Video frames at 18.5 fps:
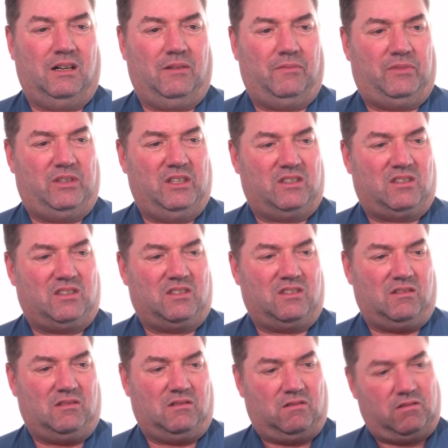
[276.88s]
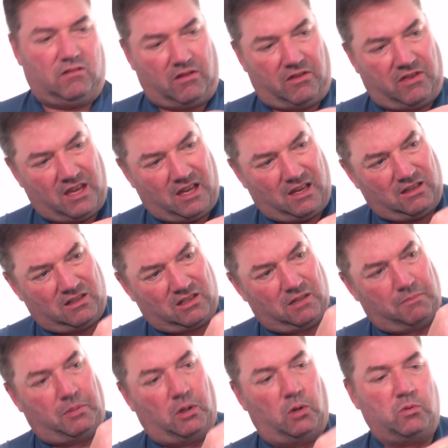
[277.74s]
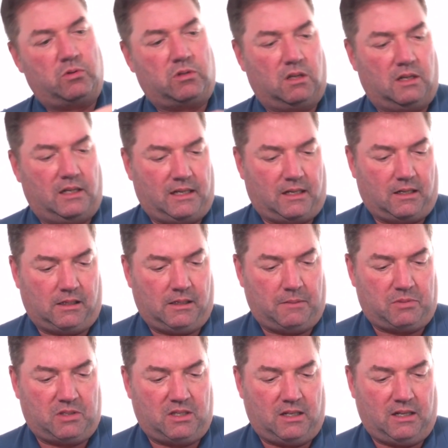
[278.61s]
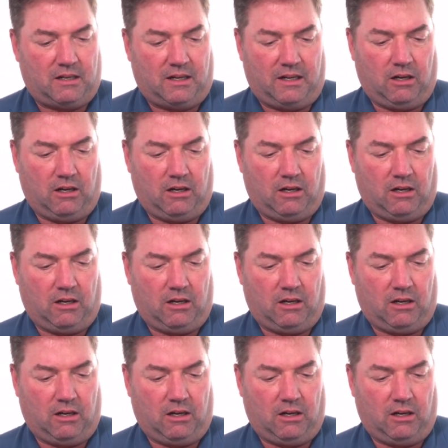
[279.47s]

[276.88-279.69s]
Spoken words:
This thing supposedly clips in here.